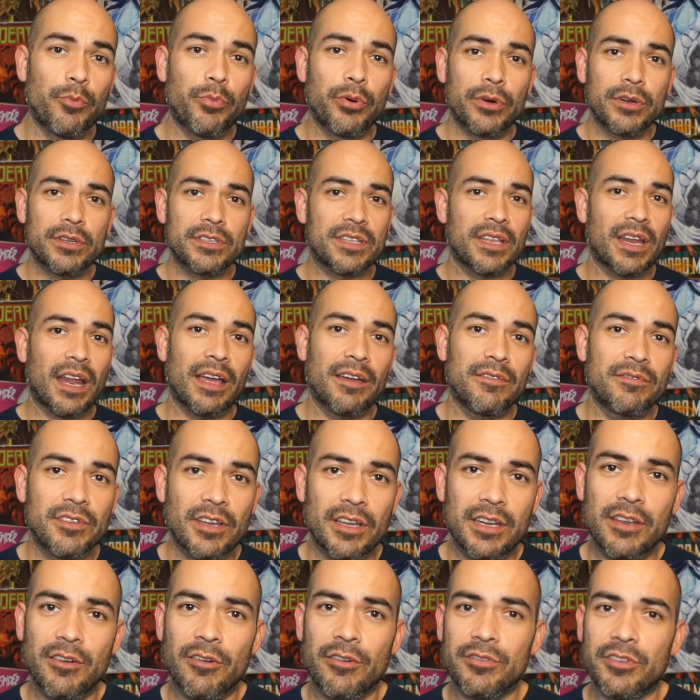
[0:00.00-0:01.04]
books that I have
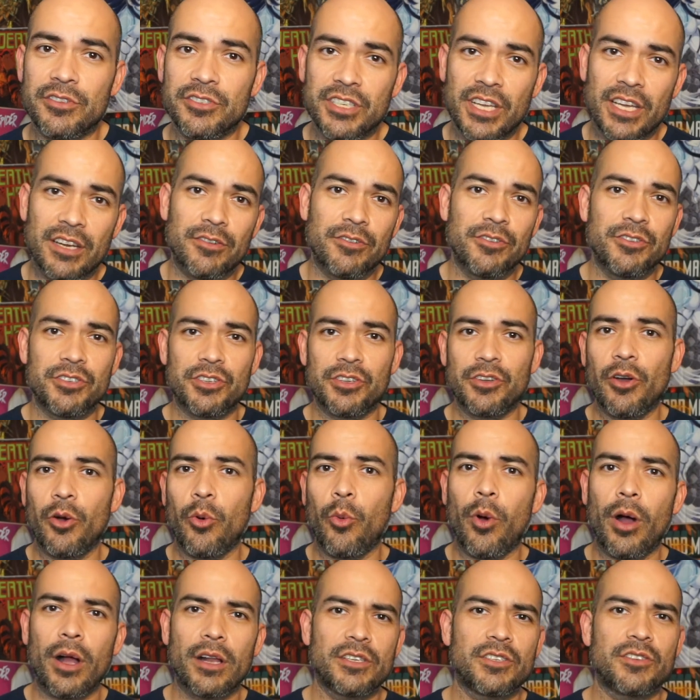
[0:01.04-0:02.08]
done here on the channel, you should go
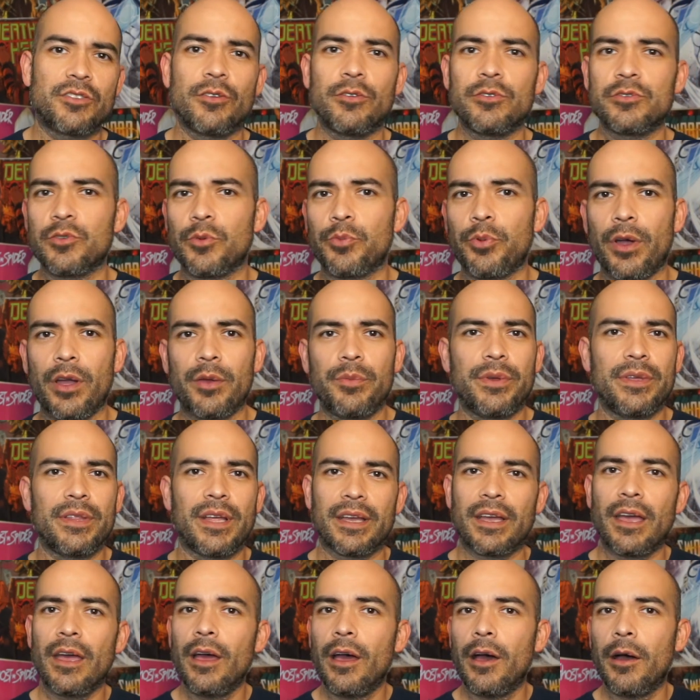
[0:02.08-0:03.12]
watch those. It'll probably be
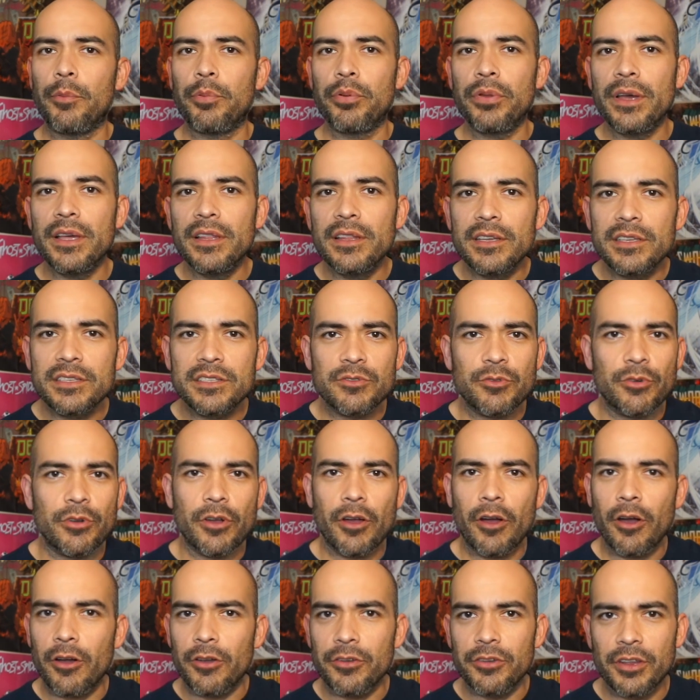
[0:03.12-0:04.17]
like a playlist or a
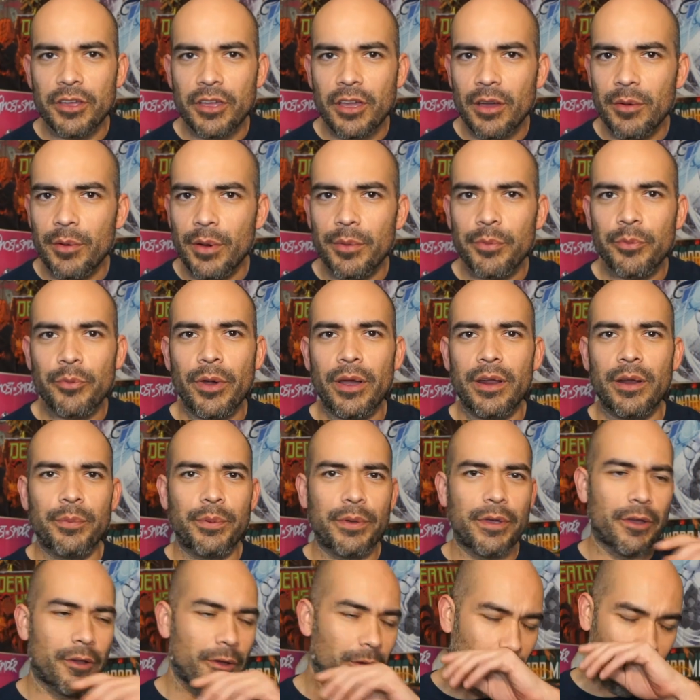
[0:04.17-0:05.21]
card to come up right up
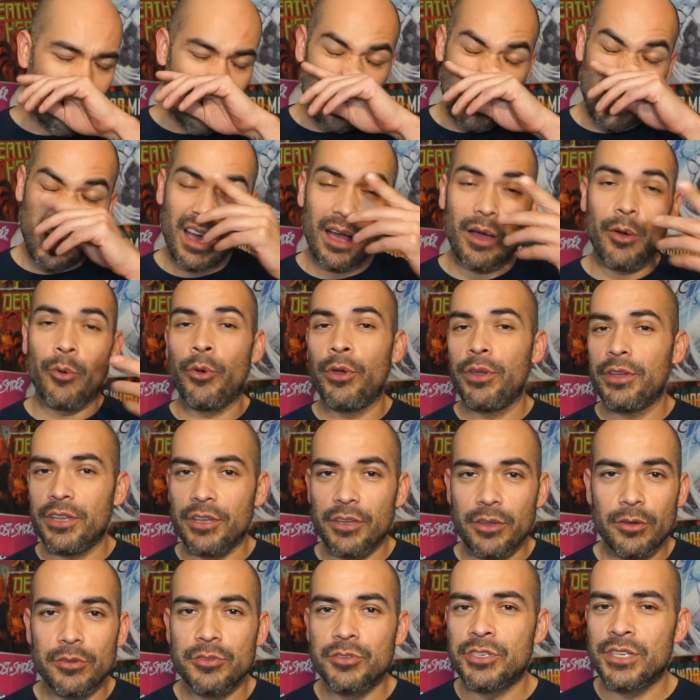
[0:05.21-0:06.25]
here where you
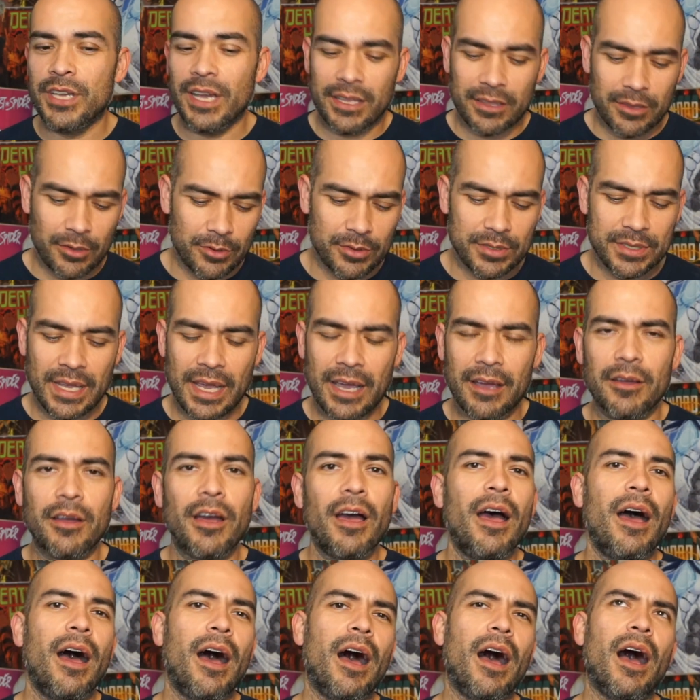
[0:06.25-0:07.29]
can go check those out.
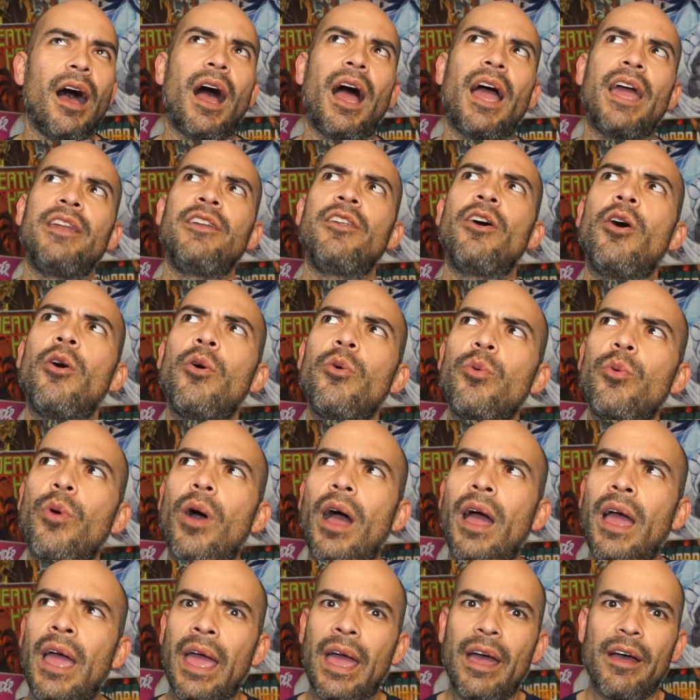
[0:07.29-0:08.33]
I know
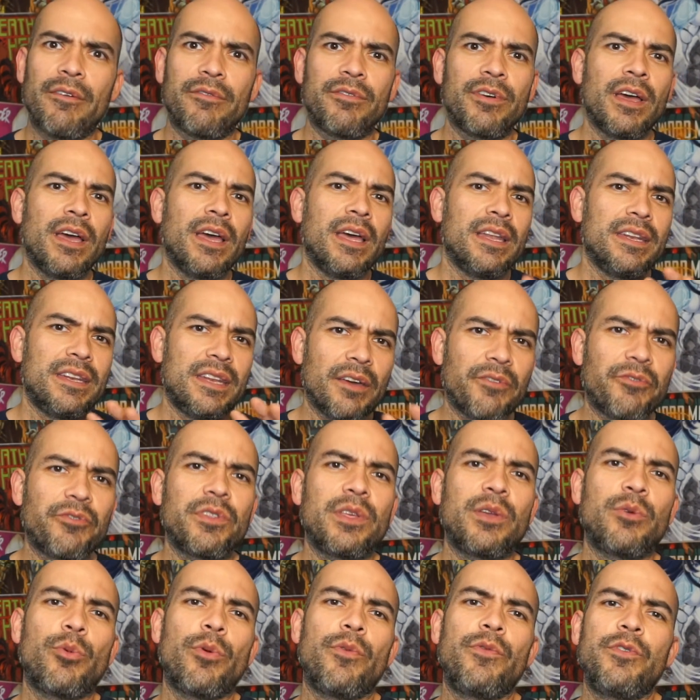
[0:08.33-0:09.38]
I have
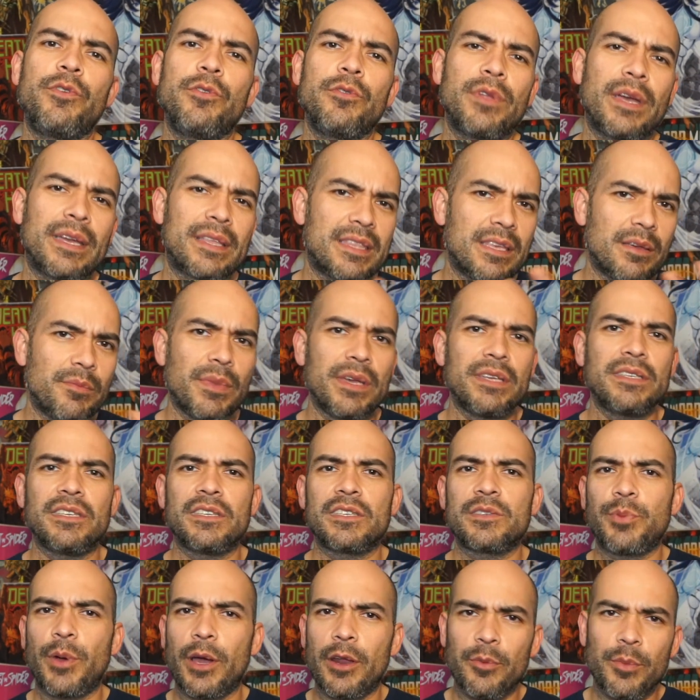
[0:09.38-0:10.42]
definitely reviewed like The Amazing
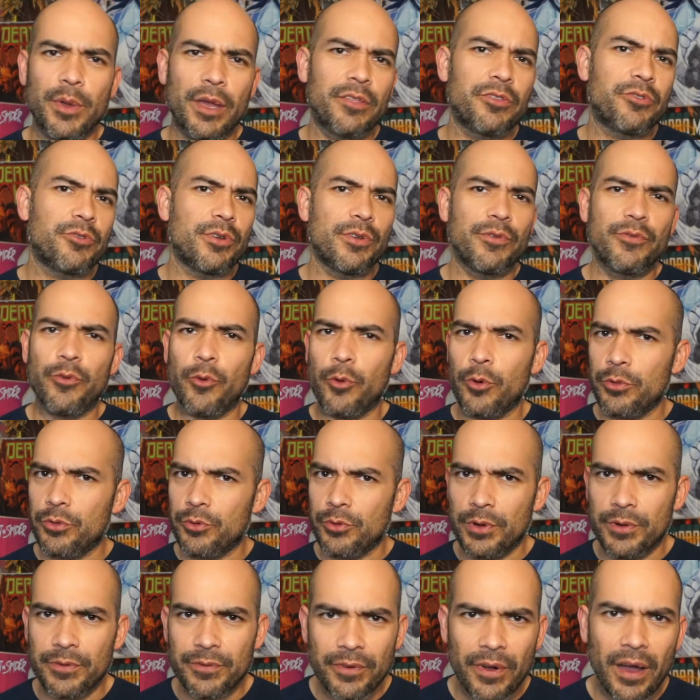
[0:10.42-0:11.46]
Spider-Man 34,
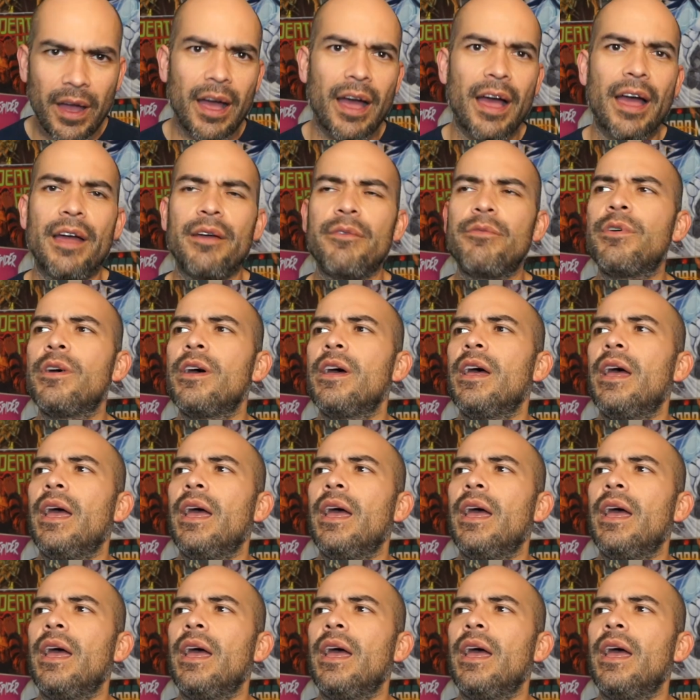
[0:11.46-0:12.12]
35,